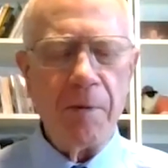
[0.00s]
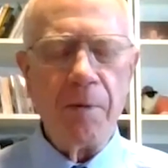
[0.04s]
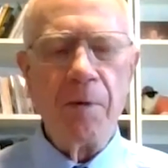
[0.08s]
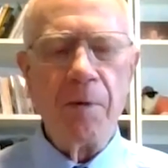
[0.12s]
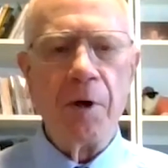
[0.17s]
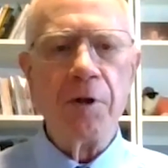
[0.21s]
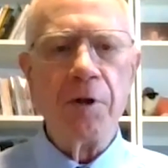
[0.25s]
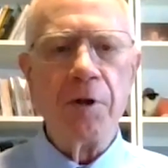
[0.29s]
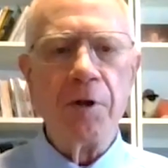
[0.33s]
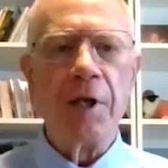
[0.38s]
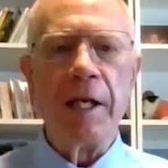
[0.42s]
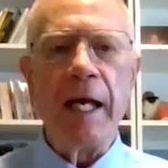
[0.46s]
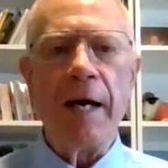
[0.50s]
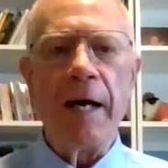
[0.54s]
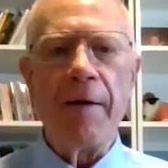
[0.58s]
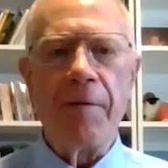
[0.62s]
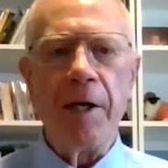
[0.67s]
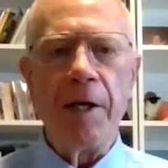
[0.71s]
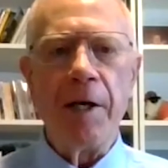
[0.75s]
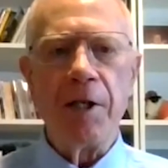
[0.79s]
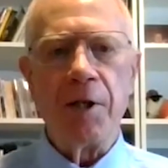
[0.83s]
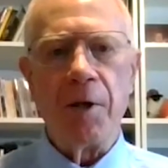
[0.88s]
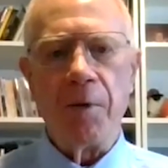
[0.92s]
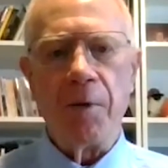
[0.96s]
There's a
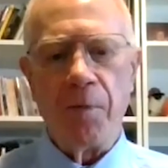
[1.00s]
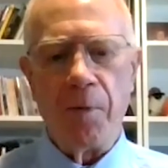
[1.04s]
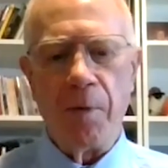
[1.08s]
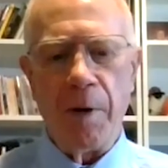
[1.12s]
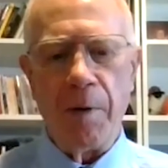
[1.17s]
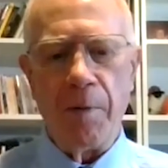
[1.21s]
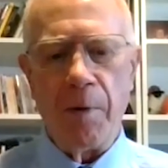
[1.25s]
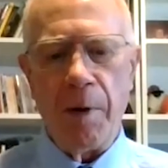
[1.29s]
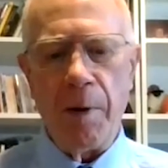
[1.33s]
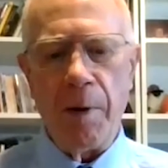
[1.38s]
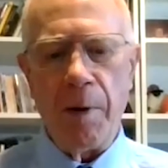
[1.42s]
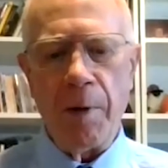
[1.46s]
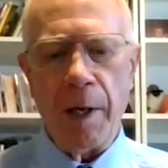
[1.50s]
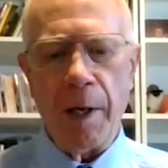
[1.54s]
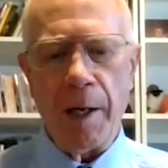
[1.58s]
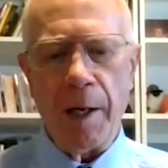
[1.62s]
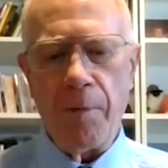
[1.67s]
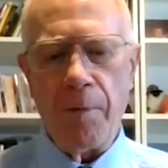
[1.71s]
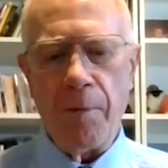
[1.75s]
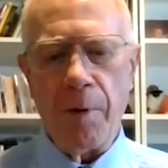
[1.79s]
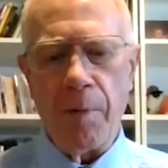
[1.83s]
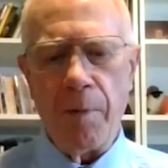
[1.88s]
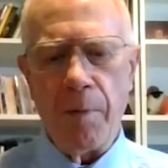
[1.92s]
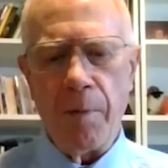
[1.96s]
definition.
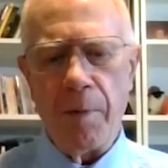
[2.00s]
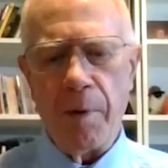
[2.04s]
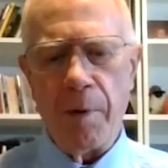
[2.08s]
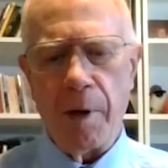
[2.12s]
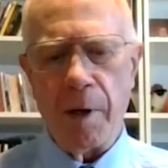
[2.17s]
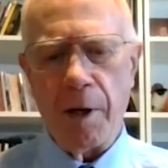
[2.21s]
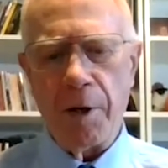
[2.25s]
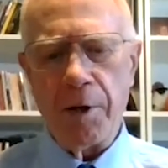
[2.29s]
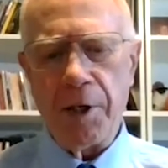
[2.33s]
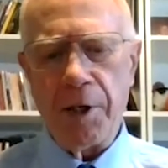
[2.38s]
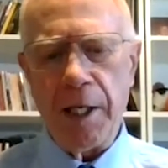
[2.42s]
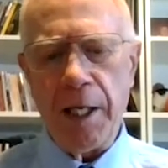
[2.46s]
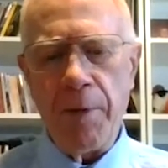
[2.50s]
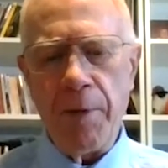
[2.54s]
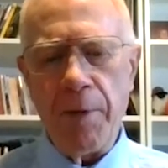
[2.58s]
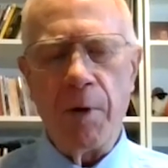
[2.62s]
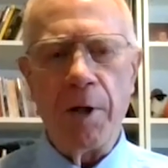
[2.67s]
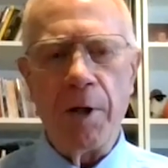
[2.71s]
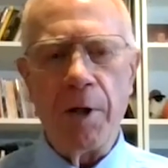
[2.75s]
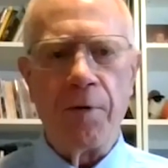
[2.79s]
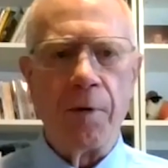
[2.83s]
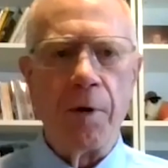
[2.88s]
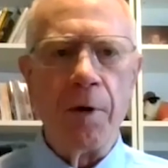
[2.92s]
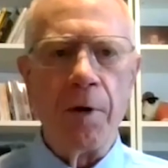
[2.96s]
Our team
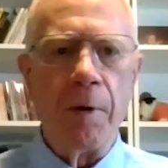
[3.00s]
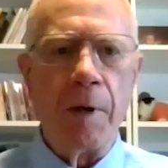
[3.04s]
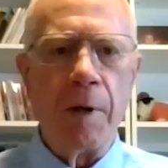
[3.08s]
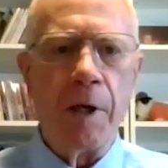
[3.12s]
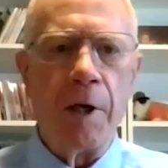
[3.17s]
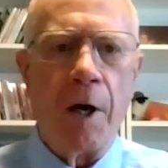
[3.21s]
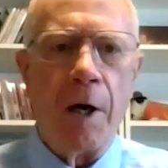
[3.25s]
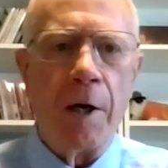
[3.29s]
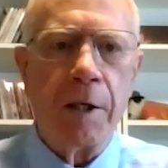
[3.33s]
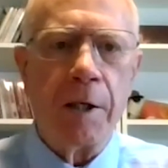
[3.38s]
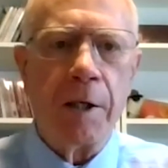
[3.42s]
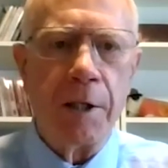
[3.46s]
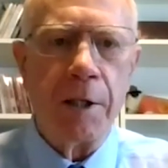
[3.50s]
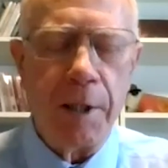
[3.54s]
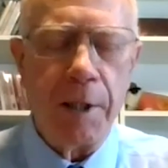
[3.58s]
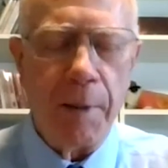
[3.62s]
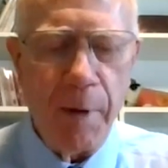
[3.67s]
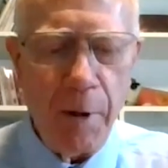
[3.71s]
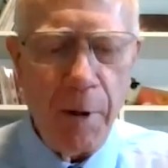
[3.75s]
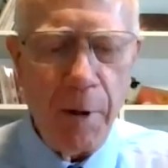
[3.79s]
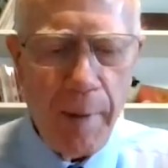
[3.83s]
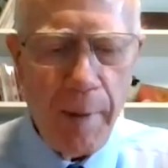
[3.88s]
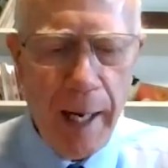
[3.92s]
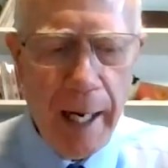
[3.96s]
went through and talked to some
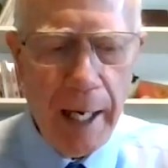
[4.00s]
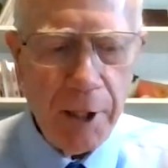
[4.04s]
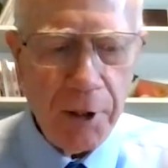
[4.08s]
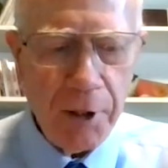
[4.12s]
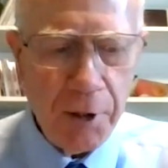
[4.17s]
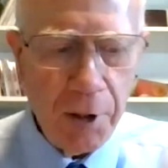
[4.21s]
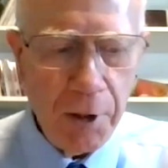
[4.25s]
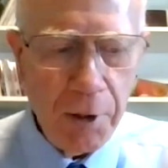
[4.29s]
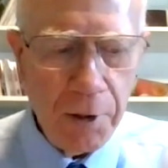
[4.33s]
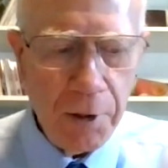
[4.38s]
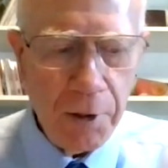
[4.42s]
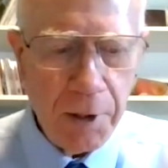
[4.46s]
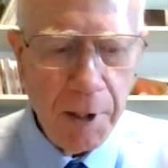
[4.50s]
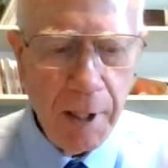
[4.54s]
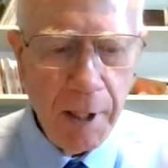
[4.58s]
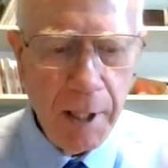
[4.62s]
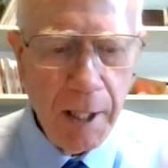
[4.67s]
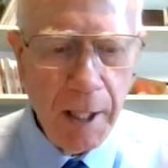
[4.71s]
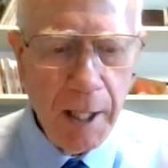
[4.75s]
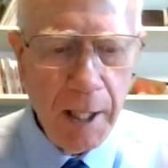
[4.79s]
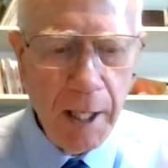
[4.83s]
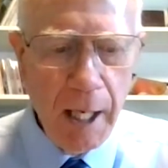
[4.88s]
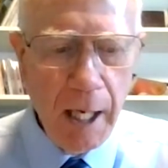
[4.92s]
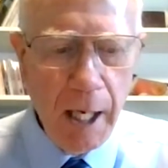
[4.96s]
other pastors,
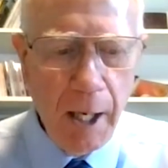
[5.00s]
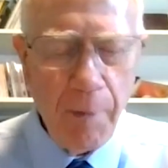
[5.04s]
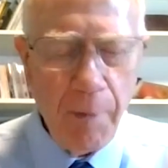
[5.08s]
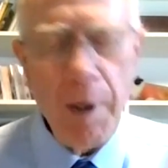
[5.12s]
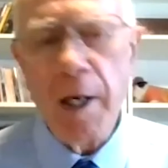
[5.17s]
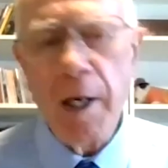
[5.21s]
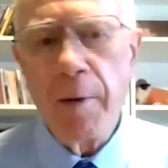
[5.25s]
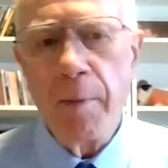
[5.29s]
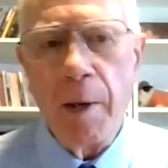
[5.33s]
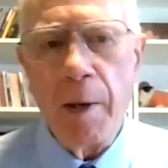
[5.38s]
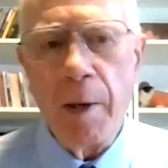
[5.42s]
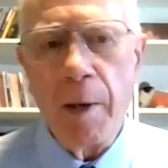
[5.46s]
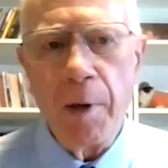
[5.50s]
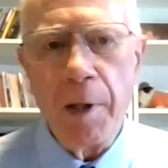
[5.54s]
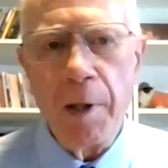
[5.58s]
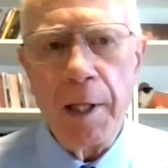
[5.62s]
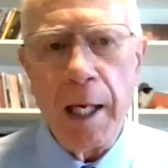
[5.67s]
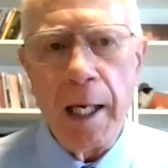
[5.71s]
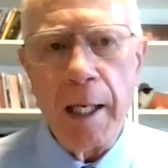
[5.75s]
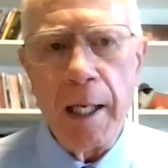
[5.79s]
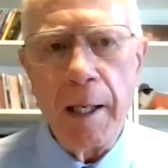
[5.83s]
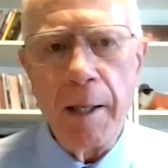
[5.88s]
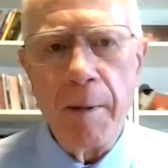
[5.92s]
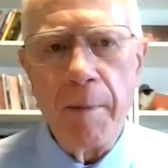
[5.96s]
and we come up with
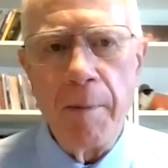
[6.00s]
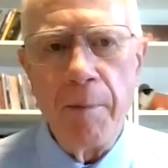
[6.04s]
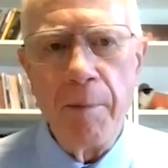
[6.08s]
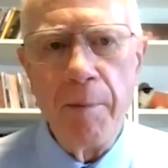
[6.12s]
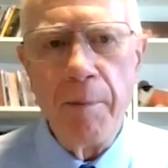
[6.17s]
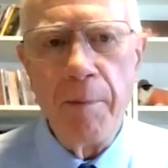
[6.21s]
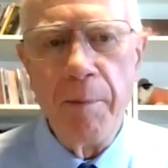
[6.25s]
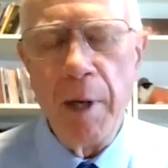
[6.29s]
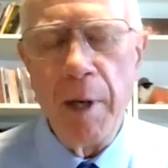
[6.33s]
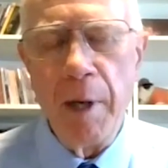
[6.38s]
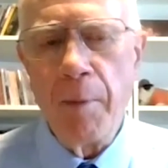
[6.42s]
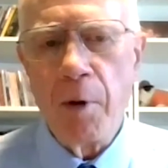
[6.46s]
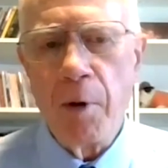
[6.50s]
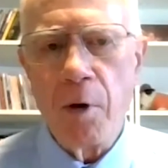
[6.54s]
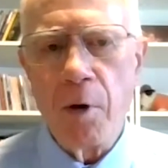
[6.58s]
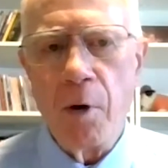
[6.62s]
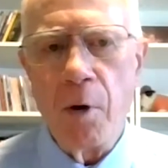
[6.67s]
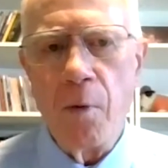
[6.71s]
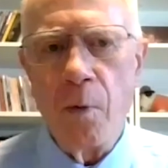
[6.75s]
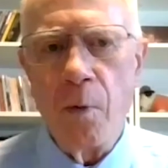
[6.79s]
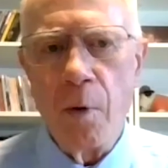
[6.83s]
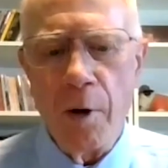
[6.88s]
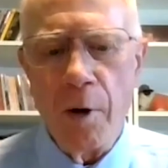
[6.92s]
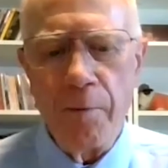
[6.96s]
a
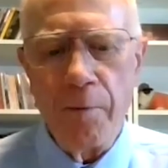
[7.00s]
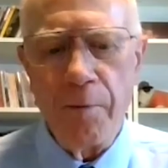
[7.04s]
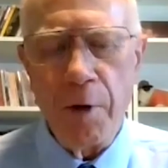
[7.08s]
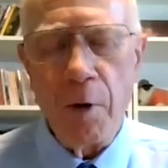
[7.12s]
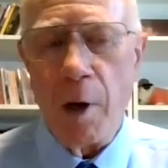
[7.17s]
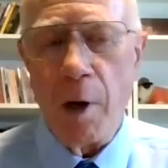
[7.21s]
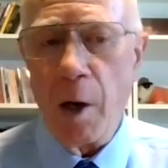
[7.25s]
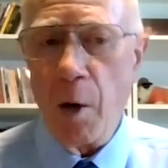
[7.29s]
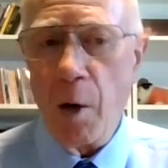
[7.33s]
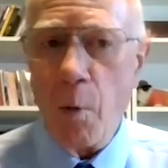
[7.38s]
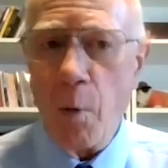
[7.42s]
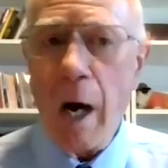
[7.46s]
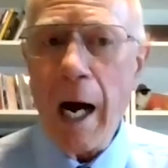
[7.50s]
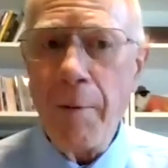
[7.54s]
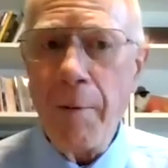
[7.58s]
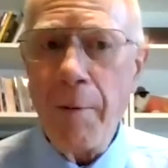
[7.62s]
biblical worldview. And why